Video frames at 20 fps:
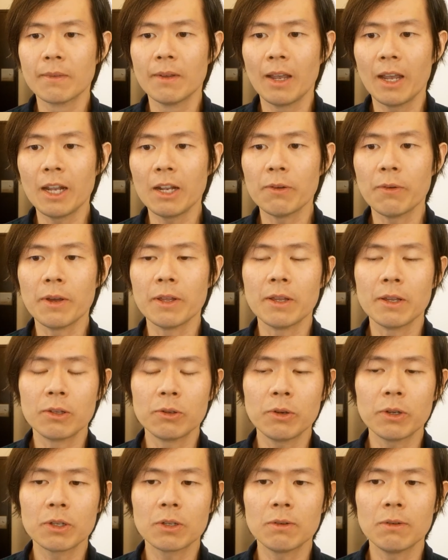Anyway, they do
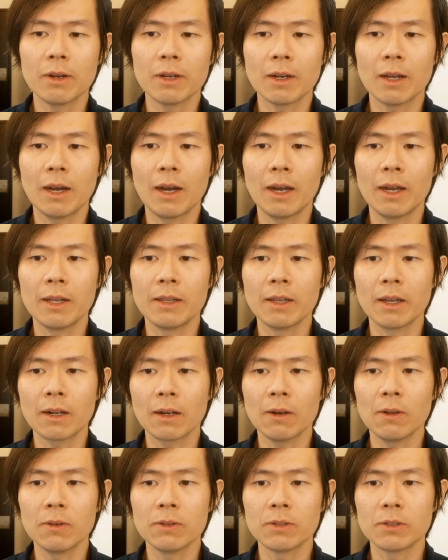it to one eye. They
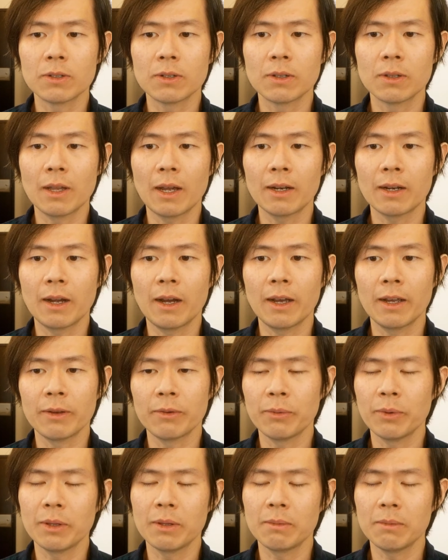close that eye
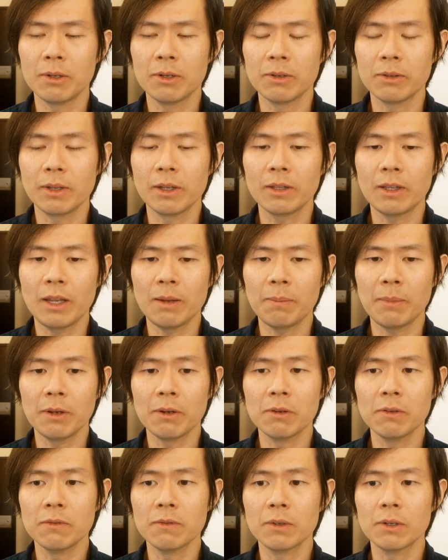with they tape it
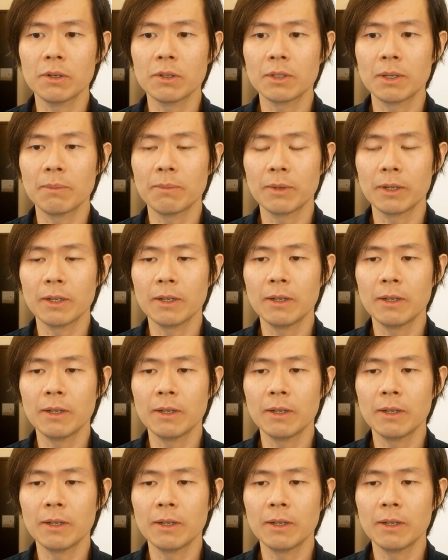over or something,